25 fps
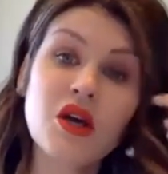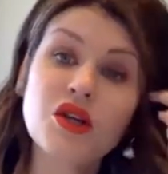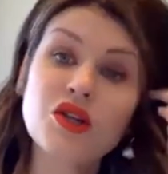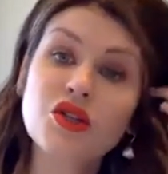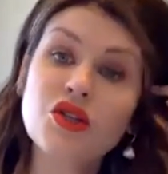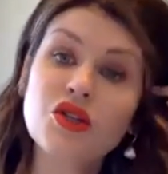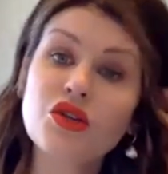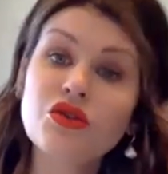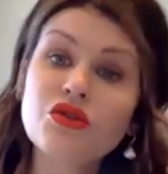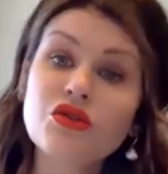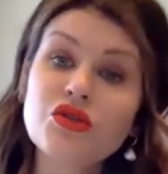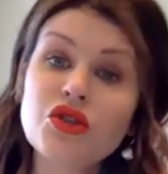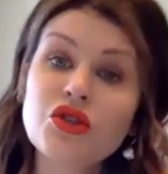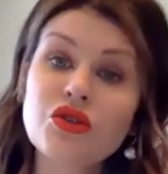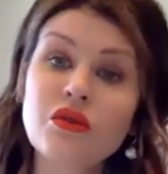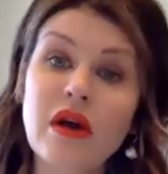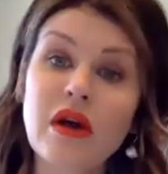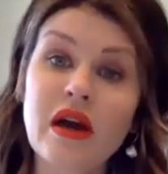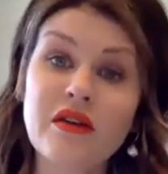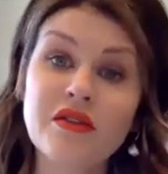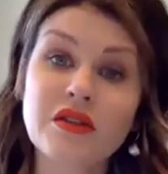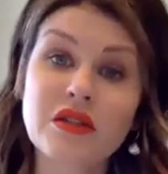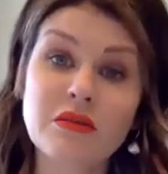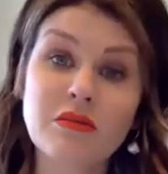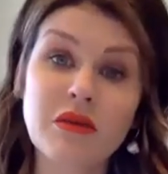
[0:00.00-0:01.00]
So you do
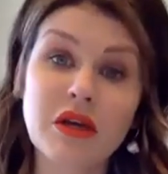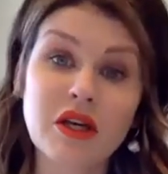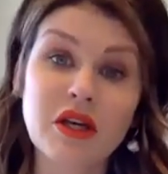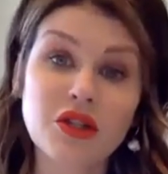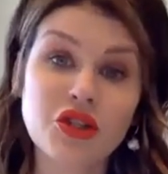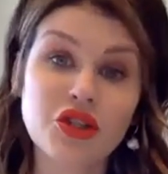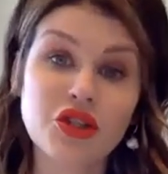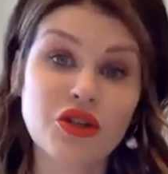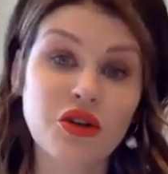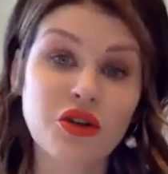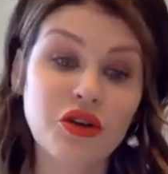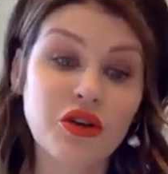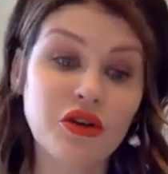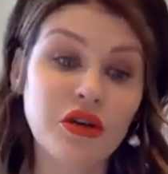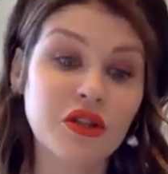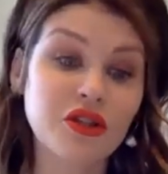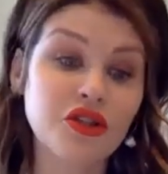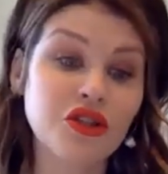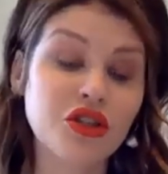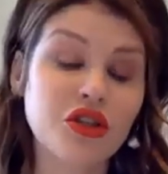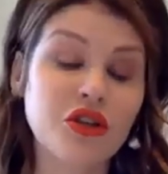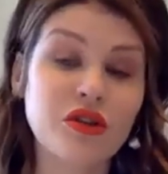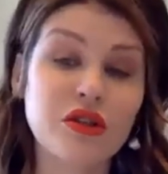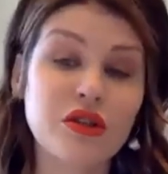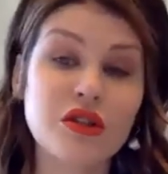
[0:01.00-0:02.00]
have to make sure your
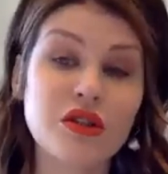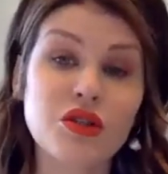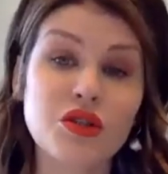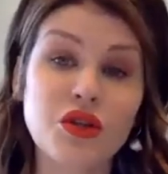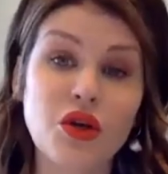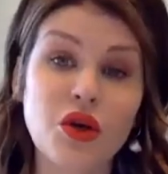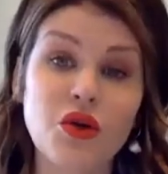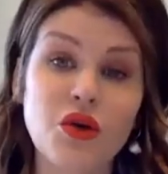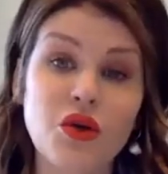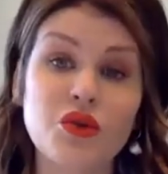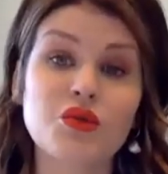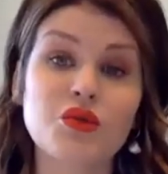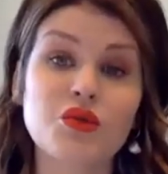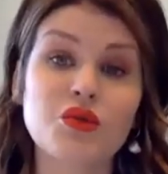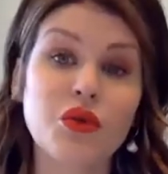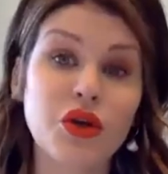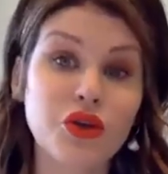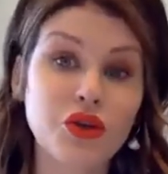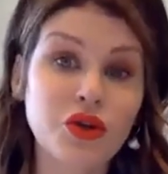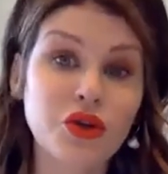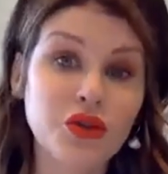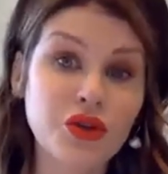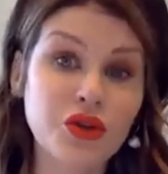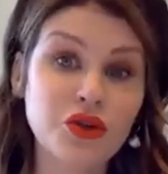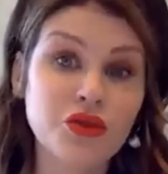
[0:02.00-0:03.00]
insurance knows
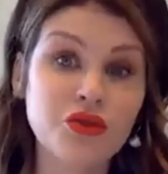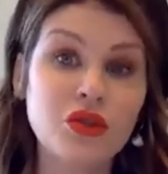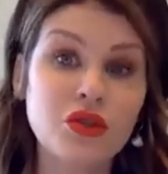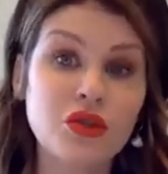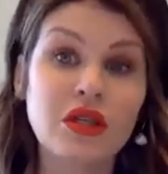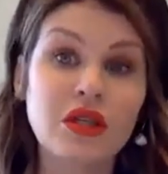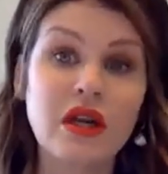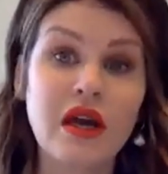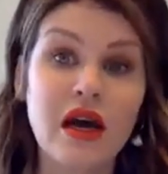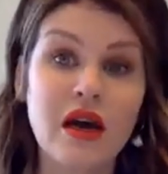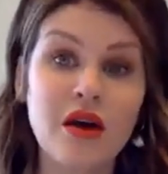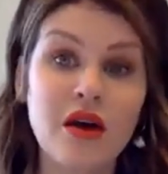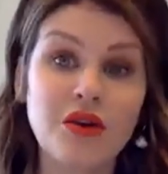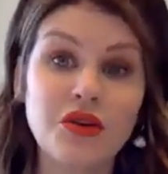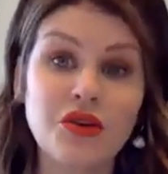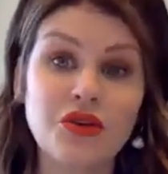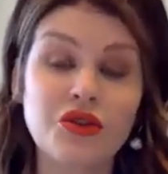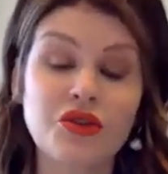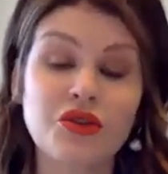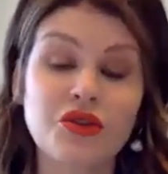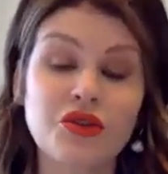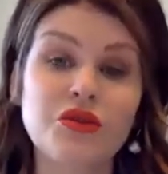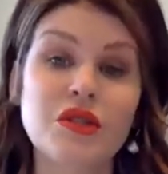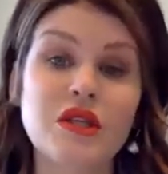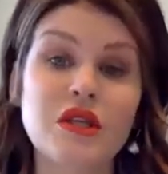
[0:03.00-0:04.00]
what you're using, how you're
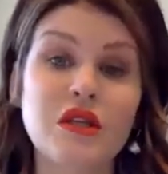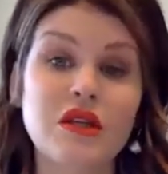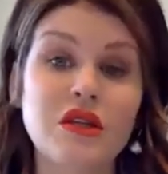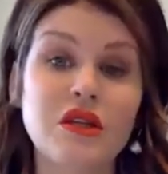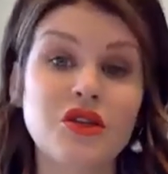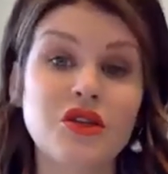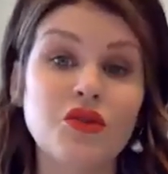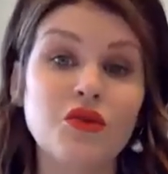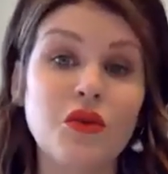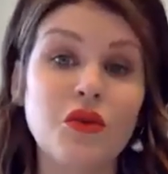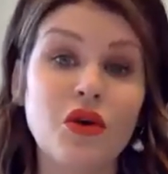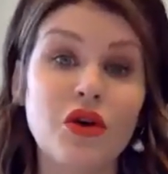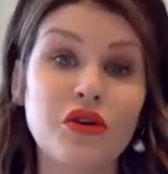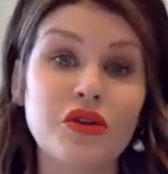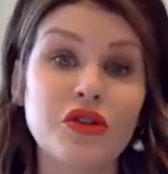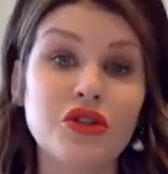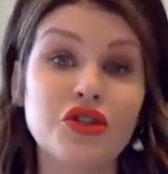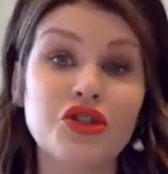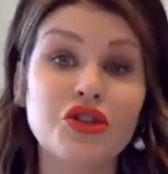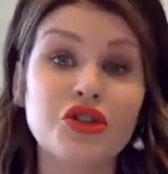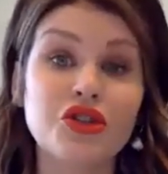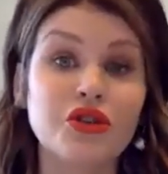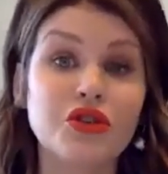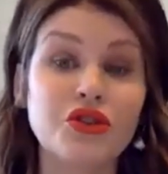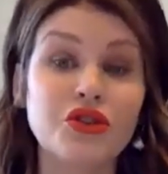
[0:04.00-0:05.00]
using it, and you are
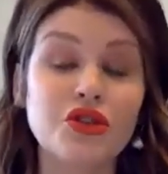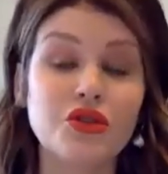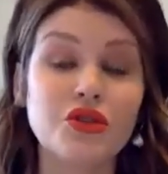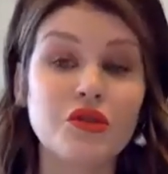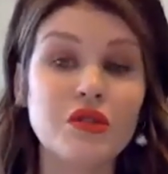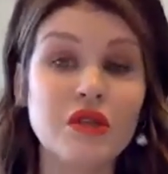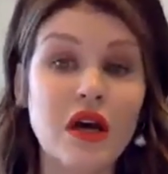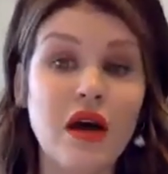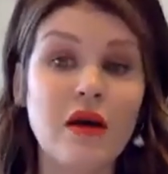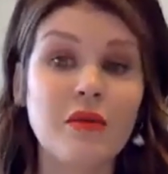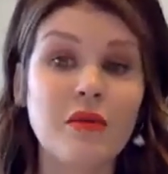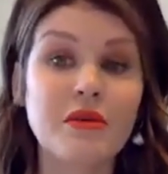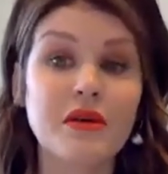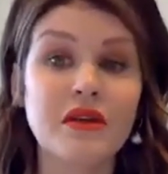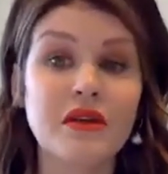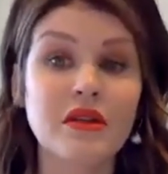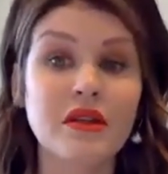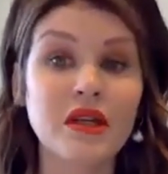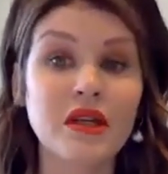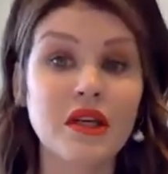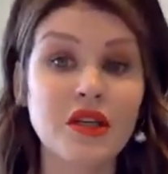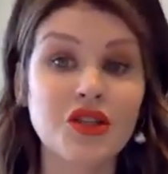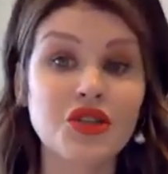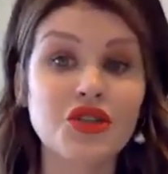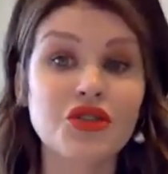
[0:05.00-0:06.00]
insured to
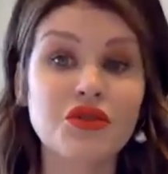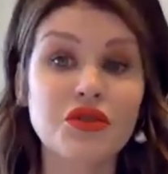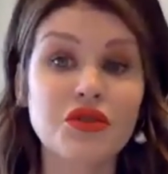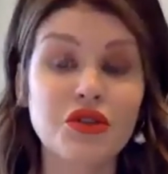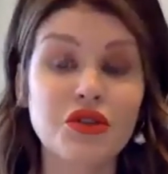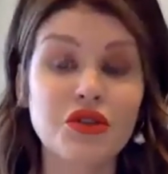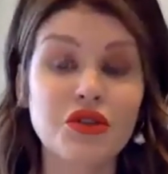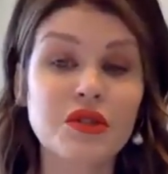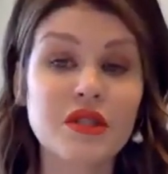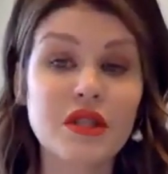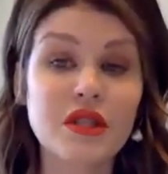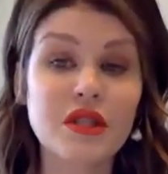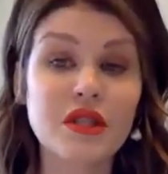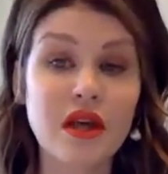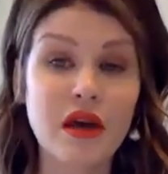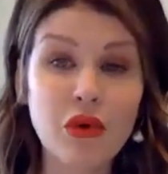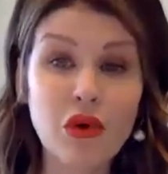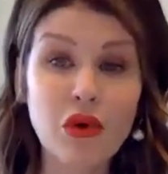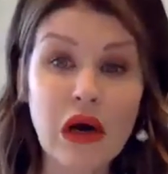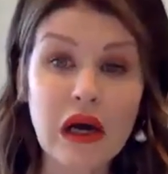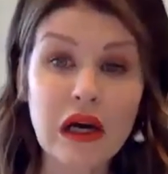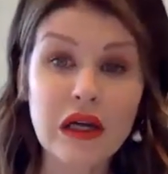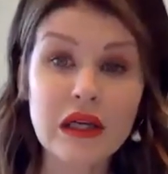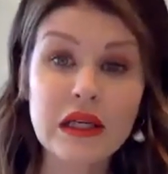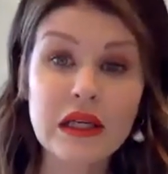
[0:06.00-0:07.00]
topically introduce that
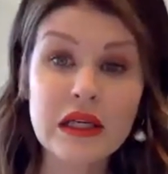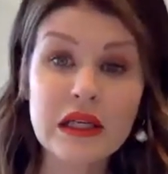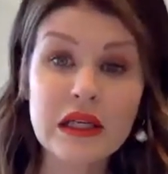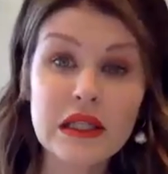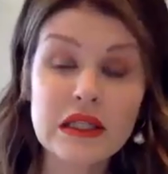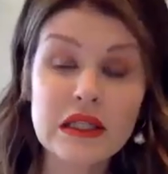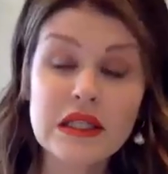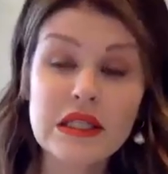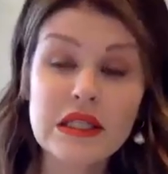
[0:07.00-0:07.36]
product.